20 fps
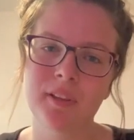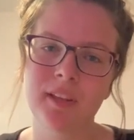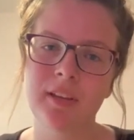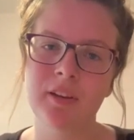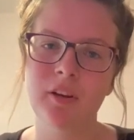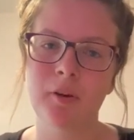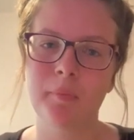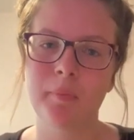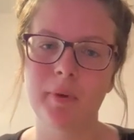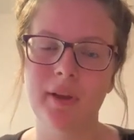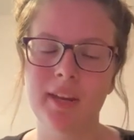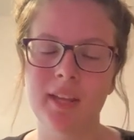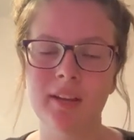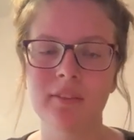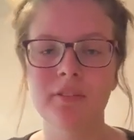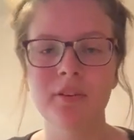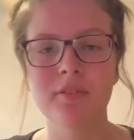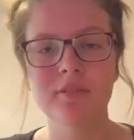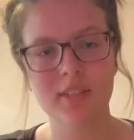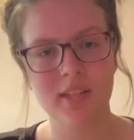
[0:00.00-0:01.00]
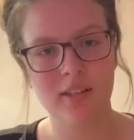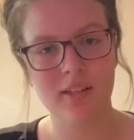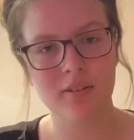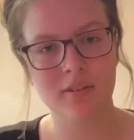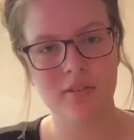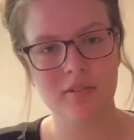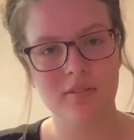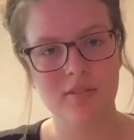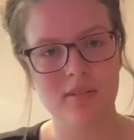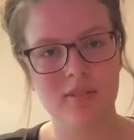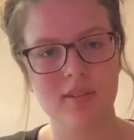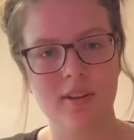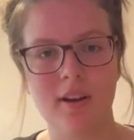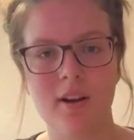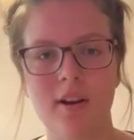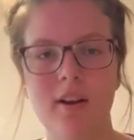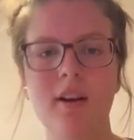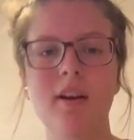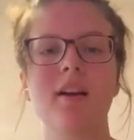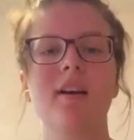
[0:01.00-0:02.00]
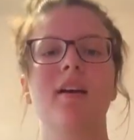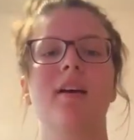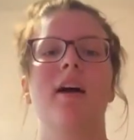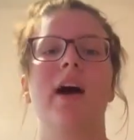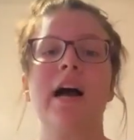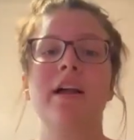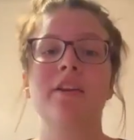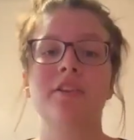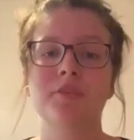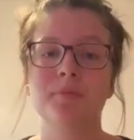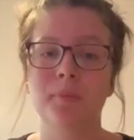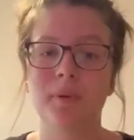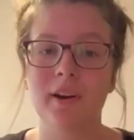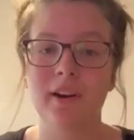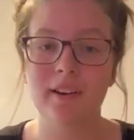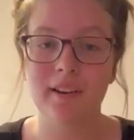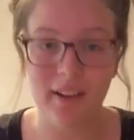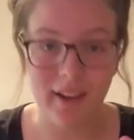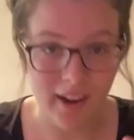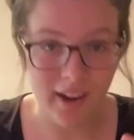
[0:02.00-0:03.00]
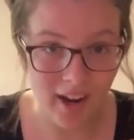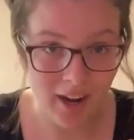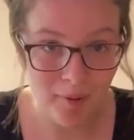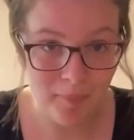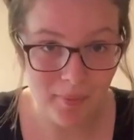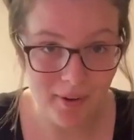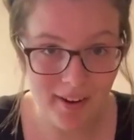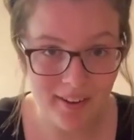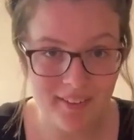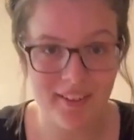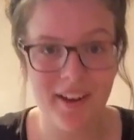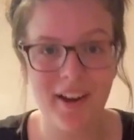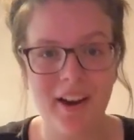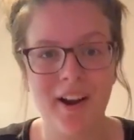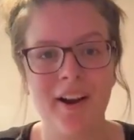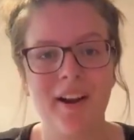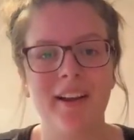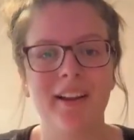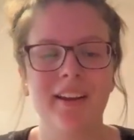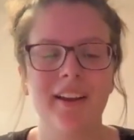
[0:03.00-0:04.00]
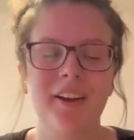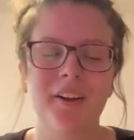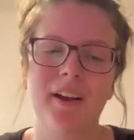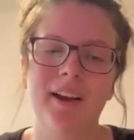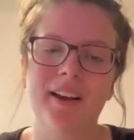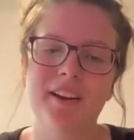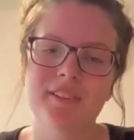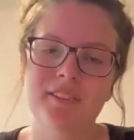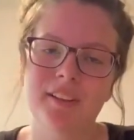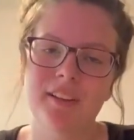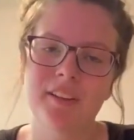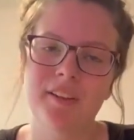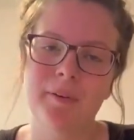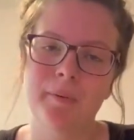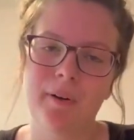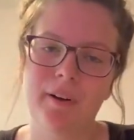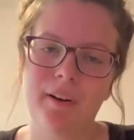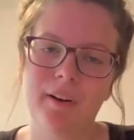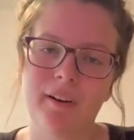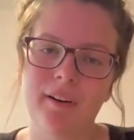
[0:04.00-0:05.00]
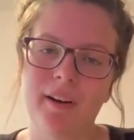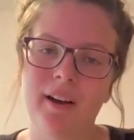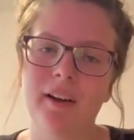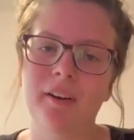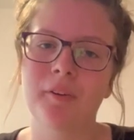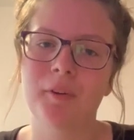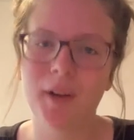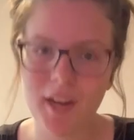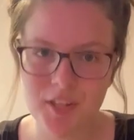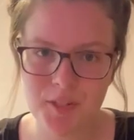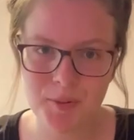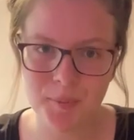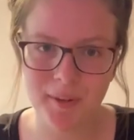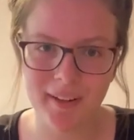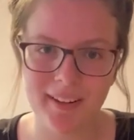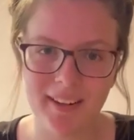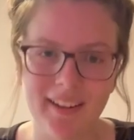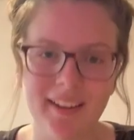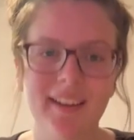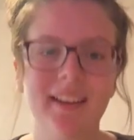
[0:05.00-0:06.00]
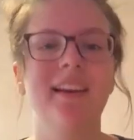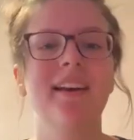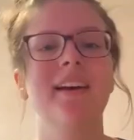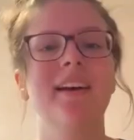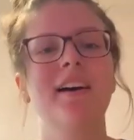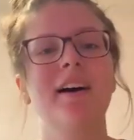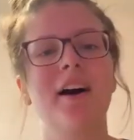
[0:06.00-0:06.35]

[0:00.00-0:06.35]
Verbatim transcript: really know many of you seniors this year, I just wanted to hop on here and congratulate you all on graduating.